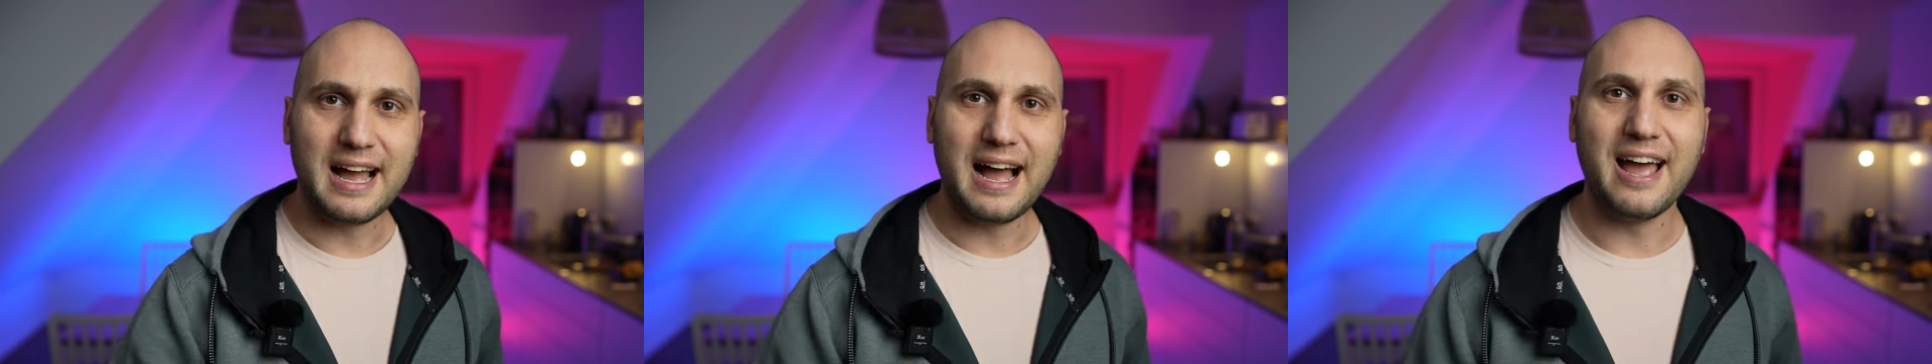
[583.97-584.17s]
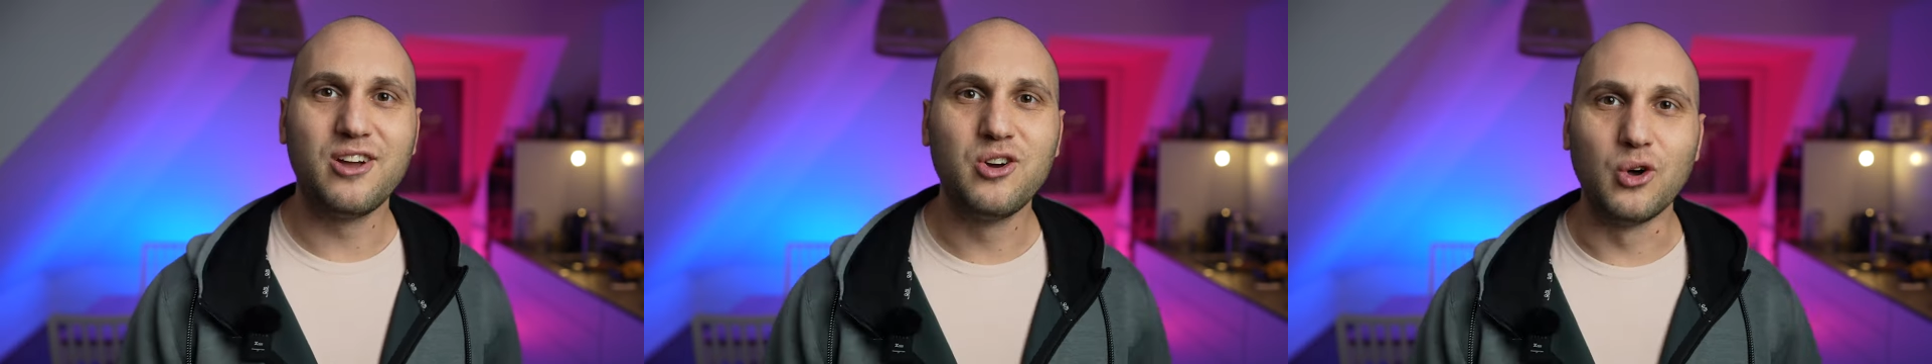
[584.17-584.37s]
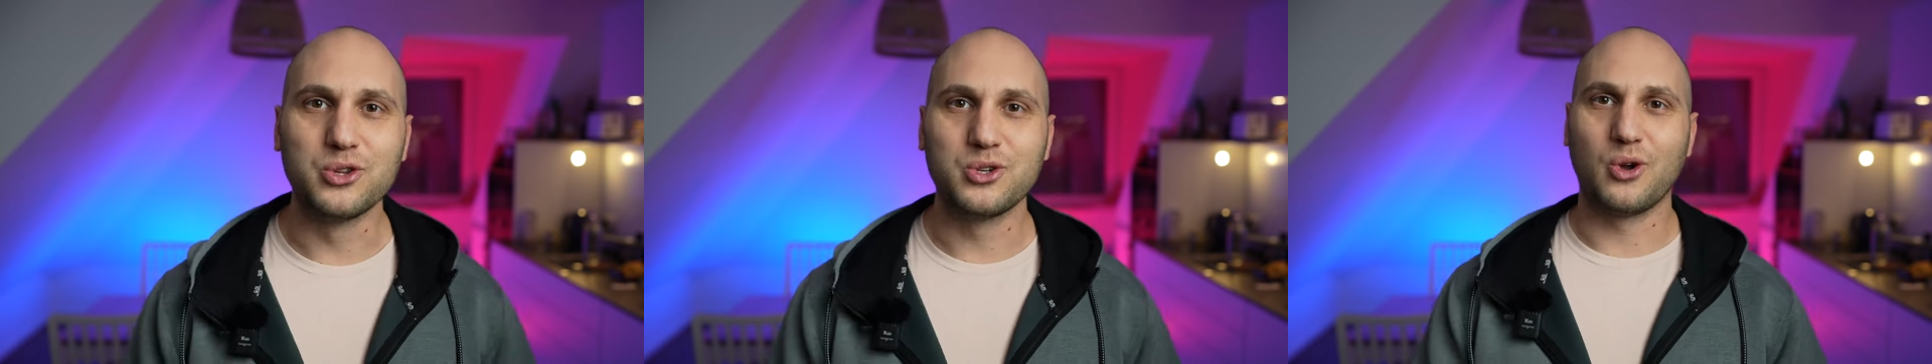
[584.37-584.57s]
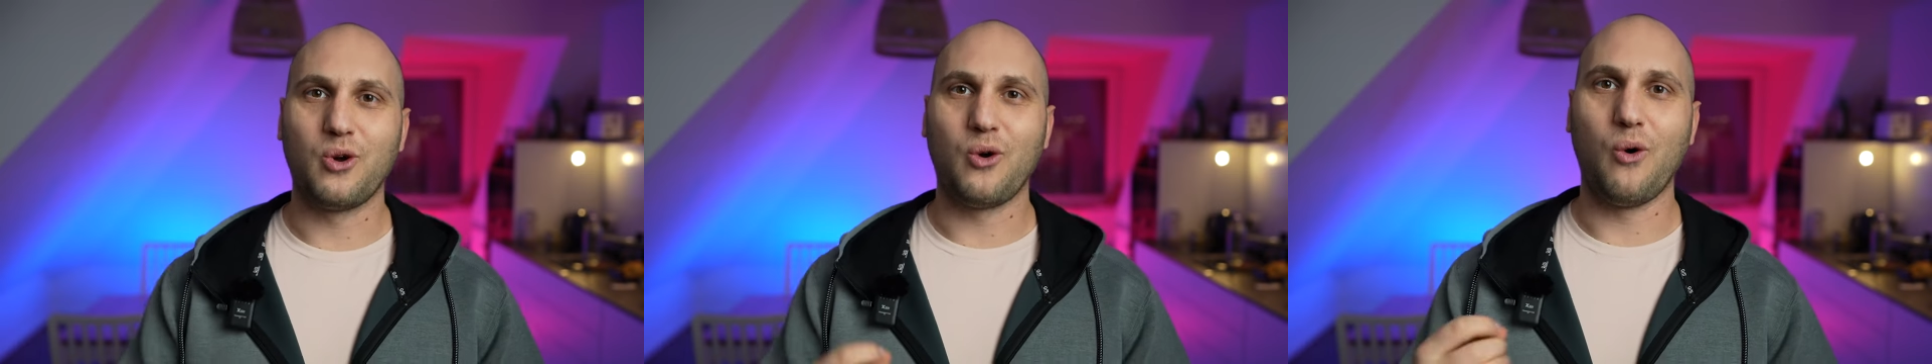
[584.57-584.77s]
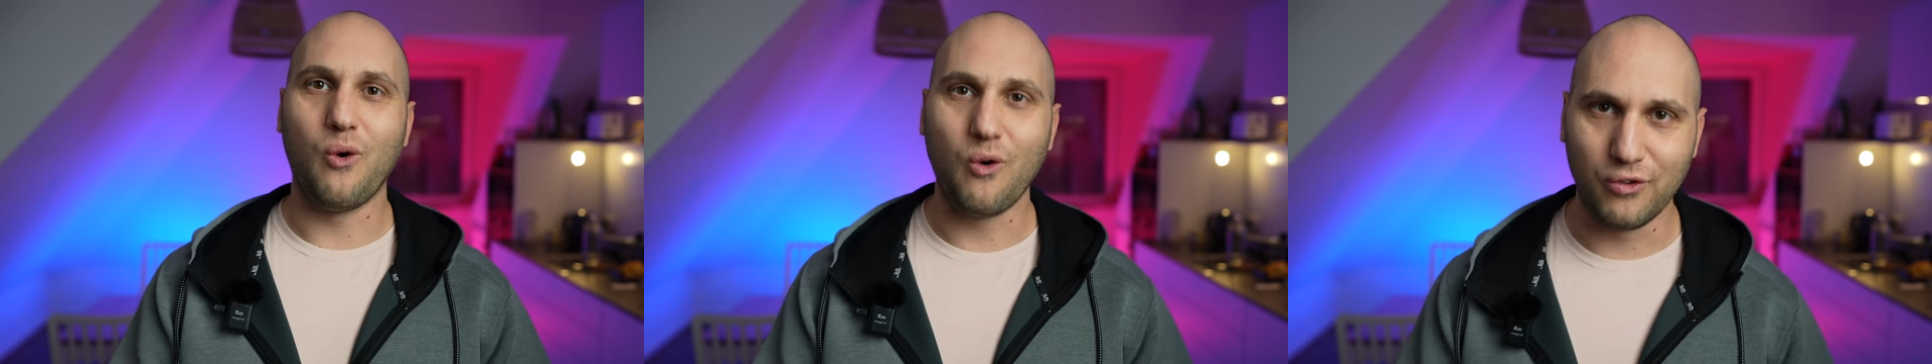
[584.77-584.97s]
I got
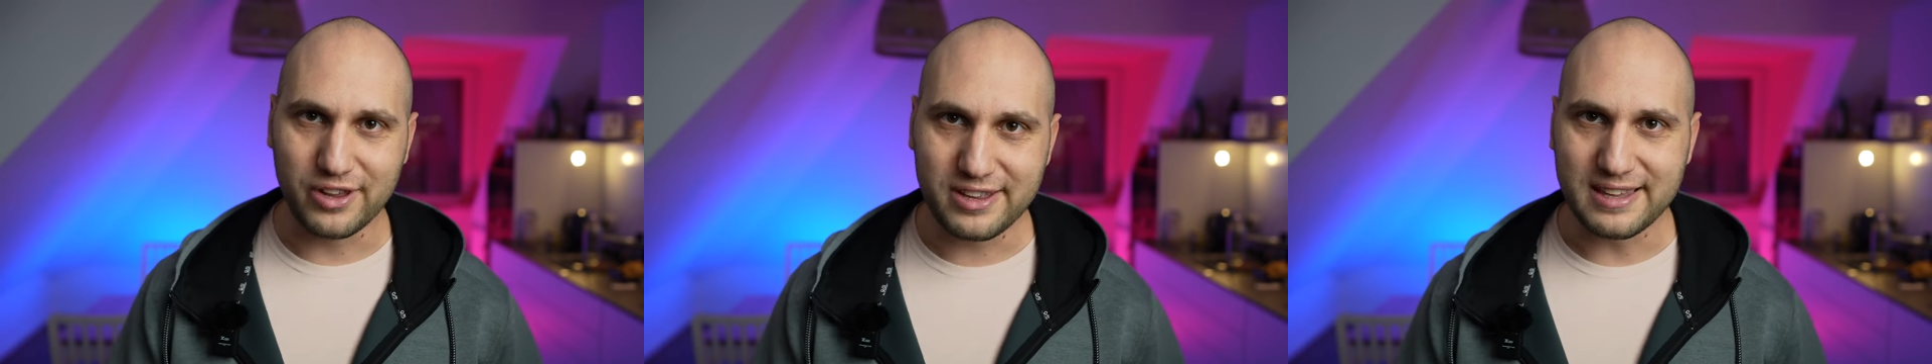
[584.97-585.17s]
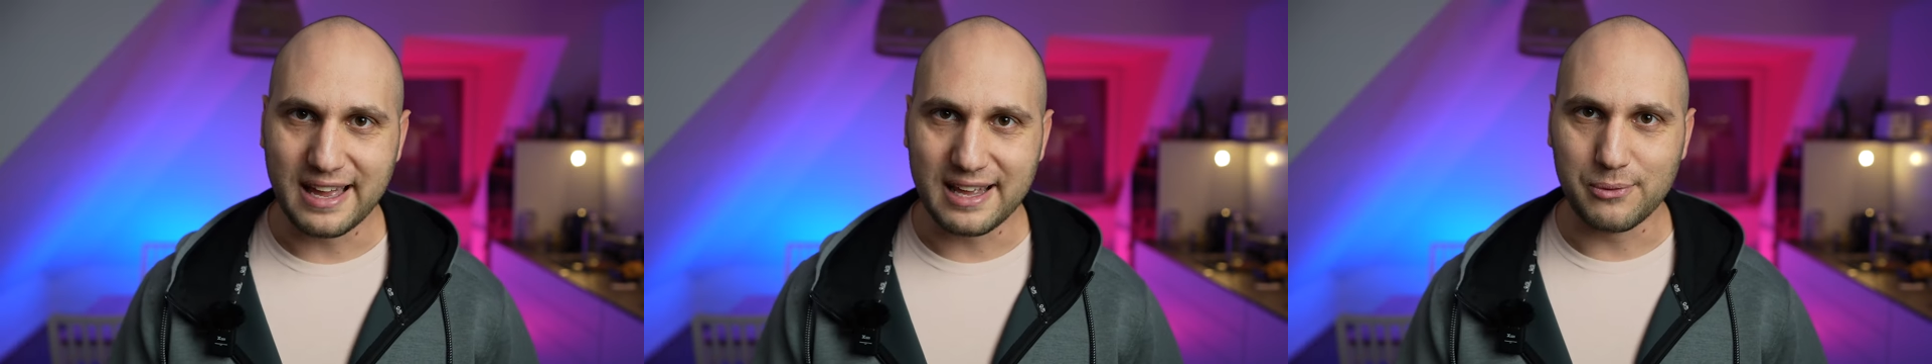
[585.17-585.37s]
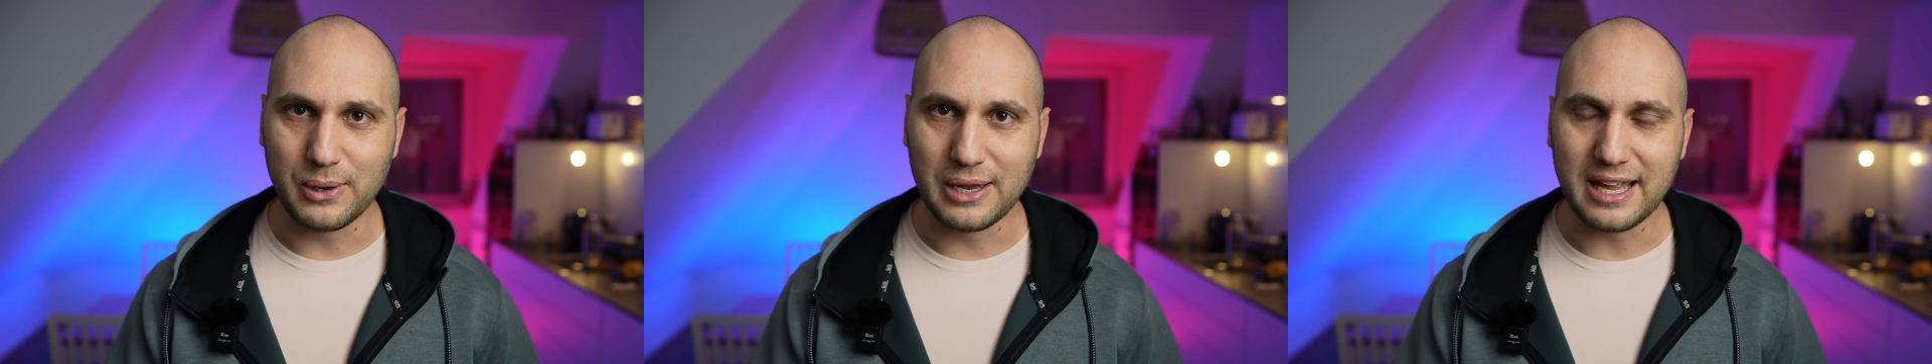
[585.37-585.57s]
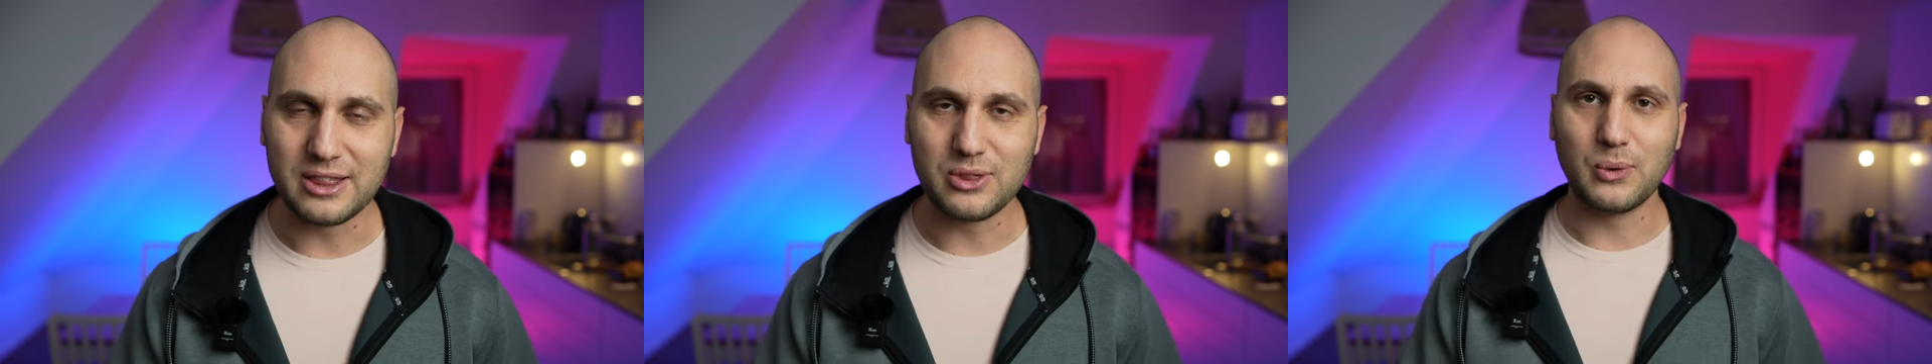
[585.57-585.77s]
COVID and we had